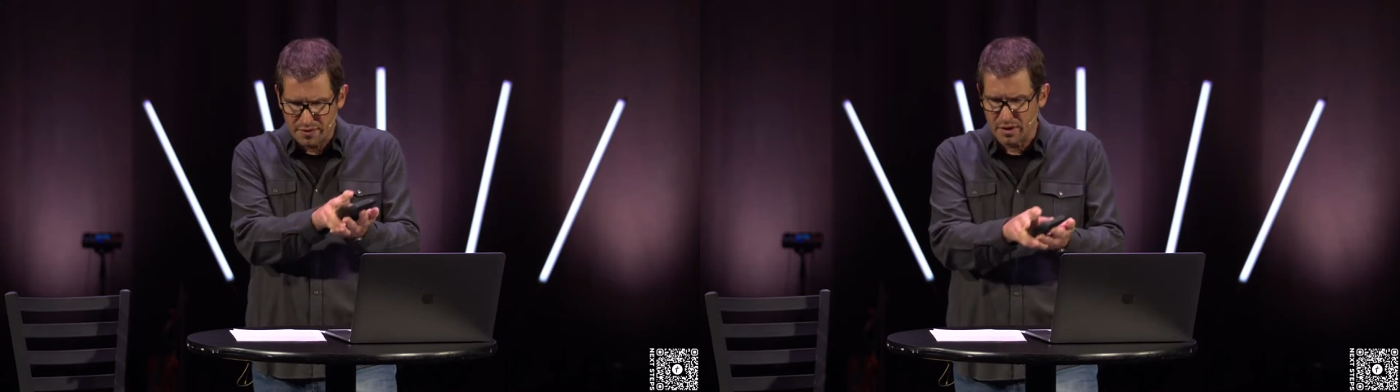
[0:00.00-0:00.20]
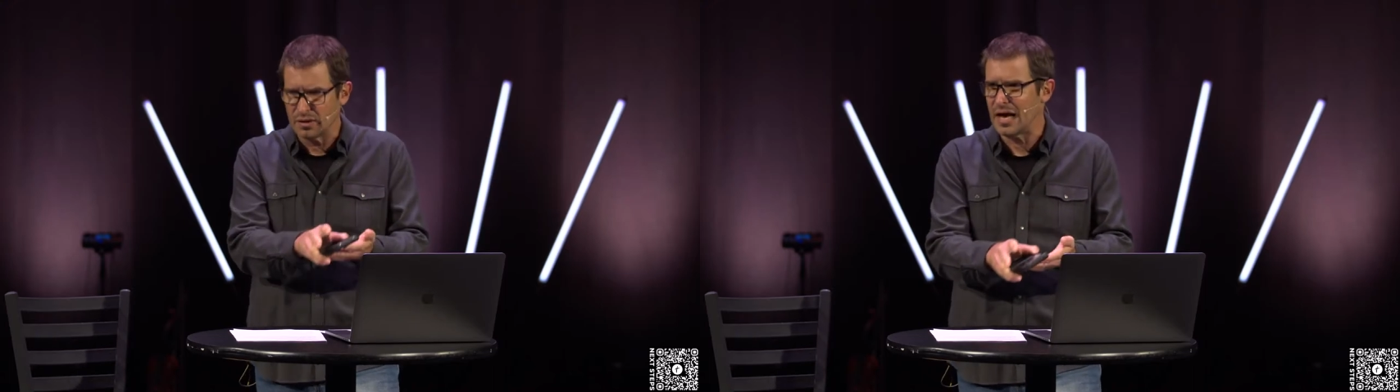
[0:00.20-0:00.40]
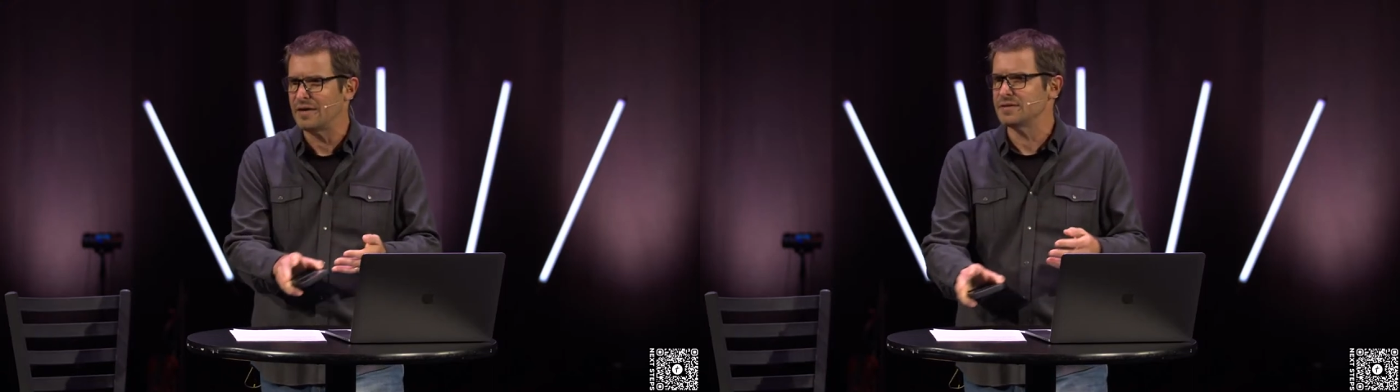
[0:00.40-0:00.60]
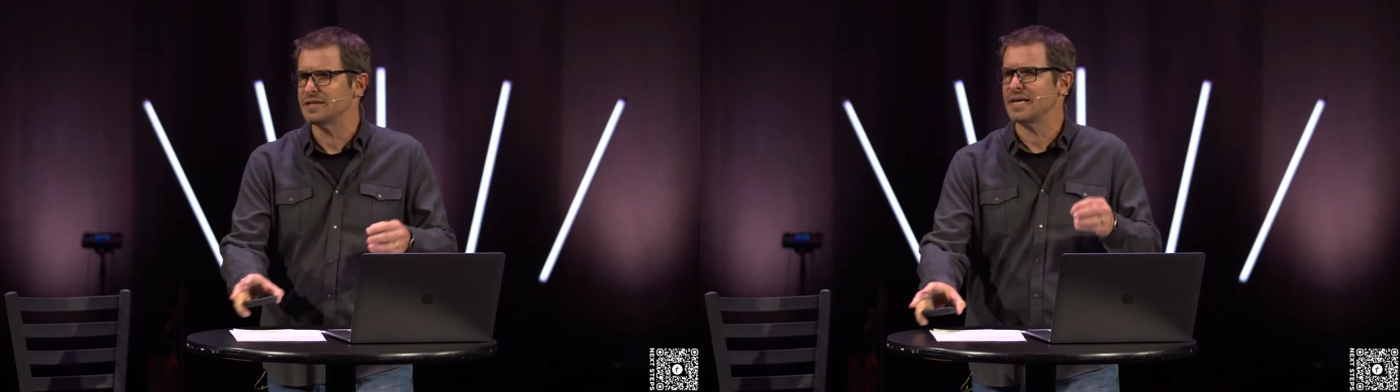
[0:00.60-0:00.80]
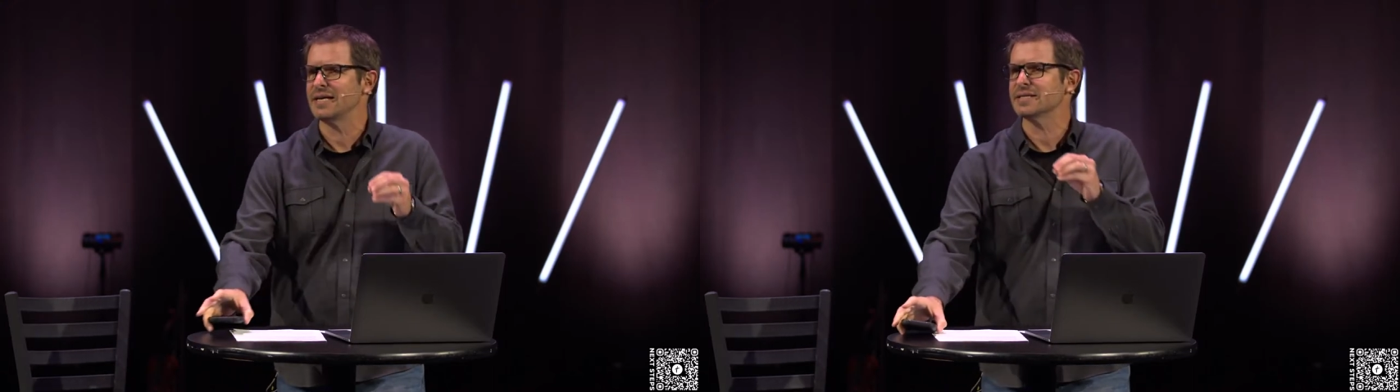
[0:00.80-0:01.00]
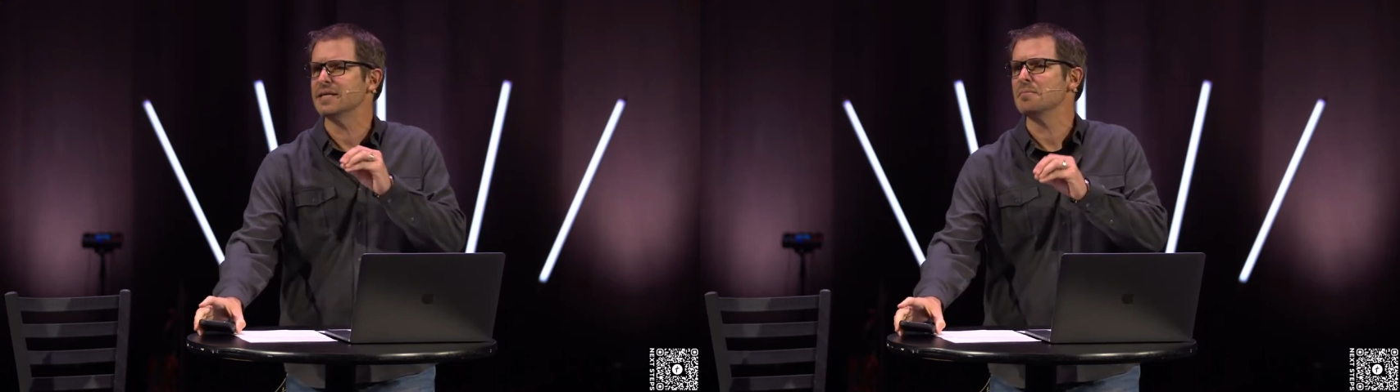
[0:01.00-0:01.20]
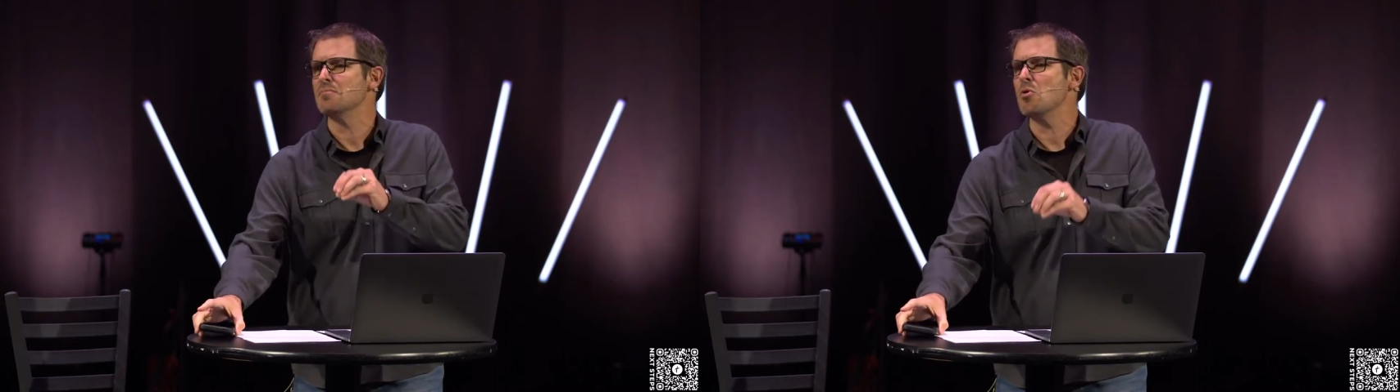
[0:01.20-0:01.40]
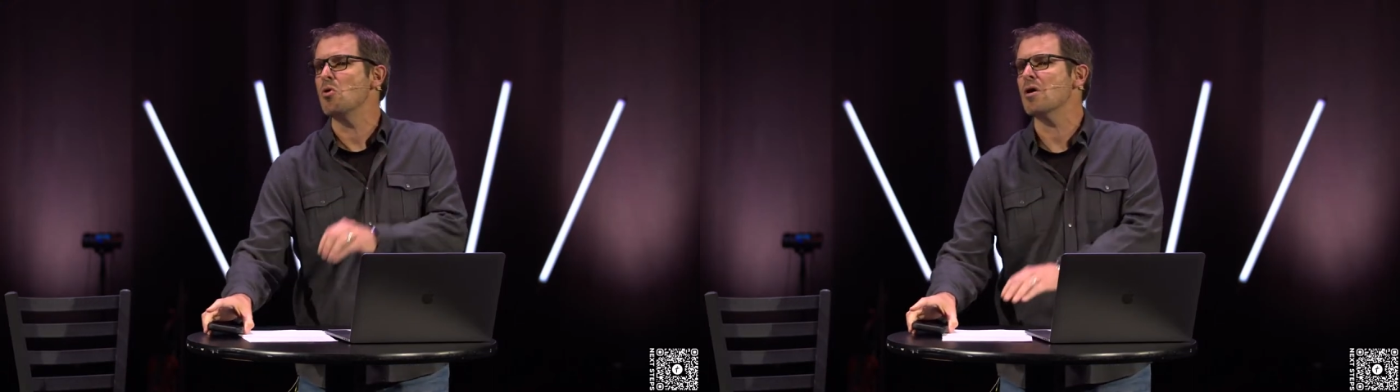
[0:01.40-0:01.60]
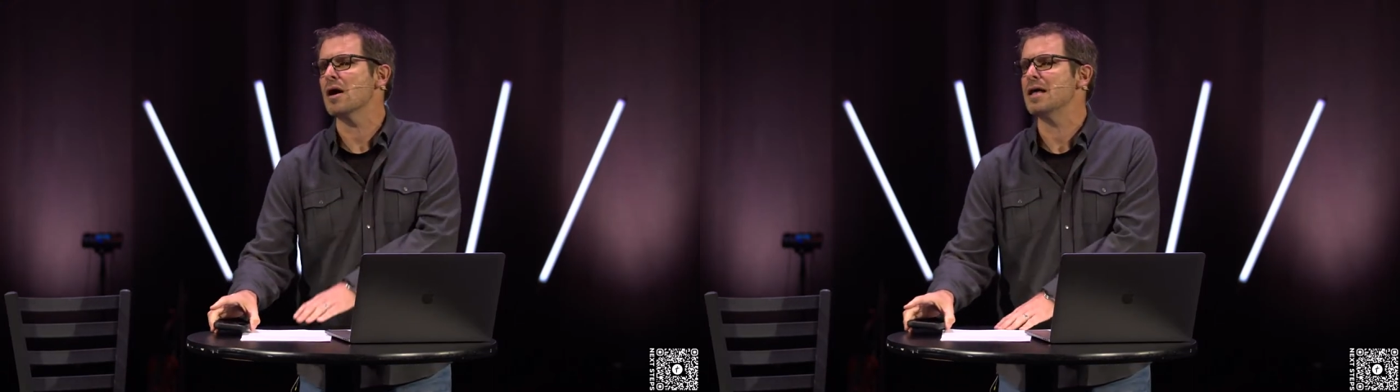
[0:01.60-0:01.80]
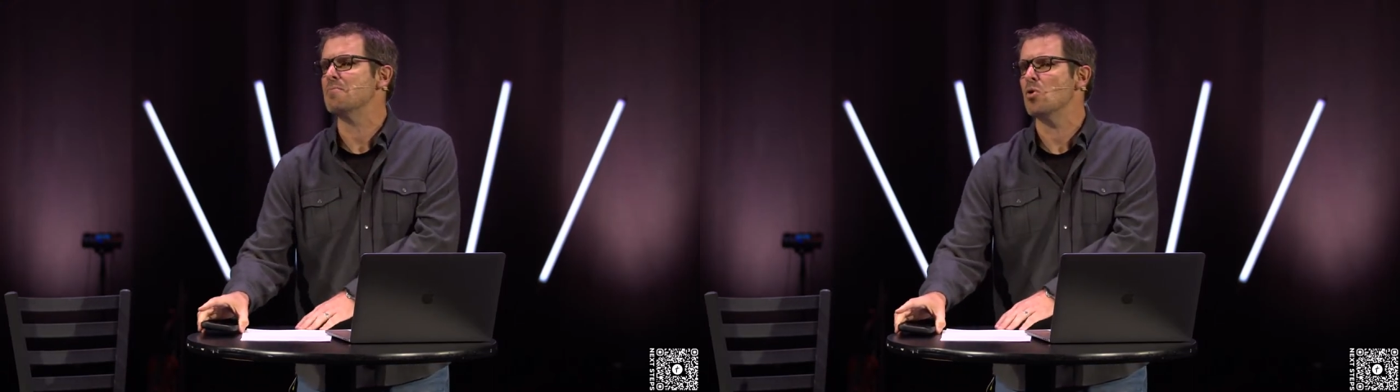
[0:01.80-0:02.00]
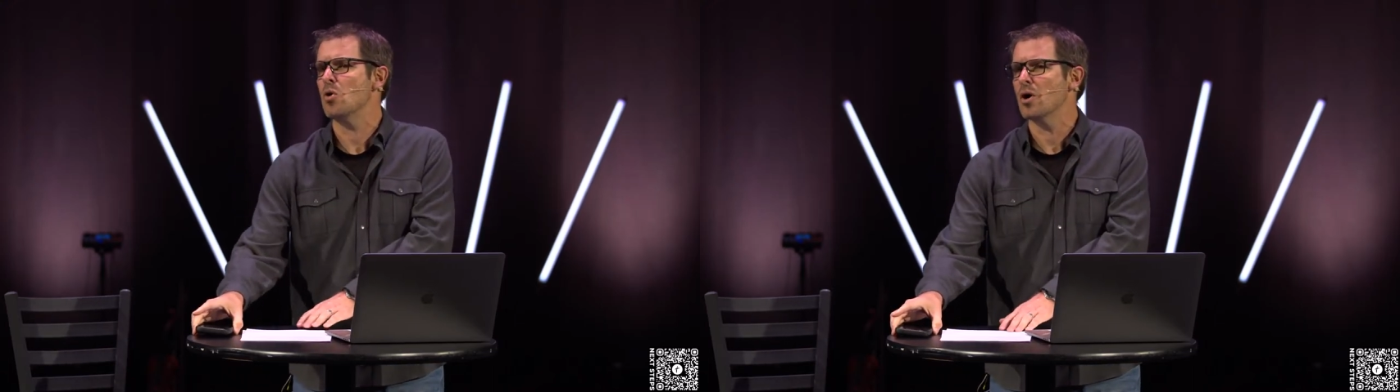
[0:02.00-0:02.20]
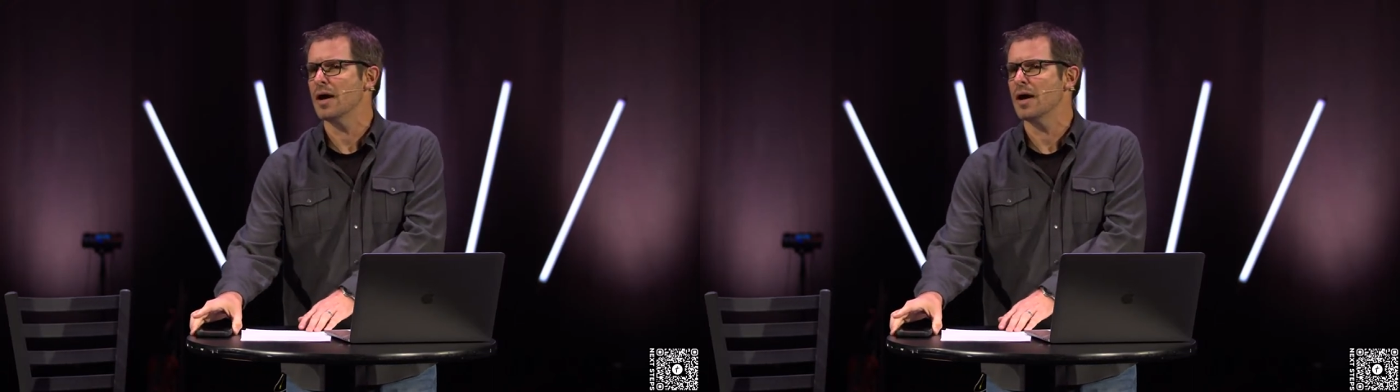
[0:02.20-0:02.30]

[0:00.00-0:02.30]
their lives, it takes them more and more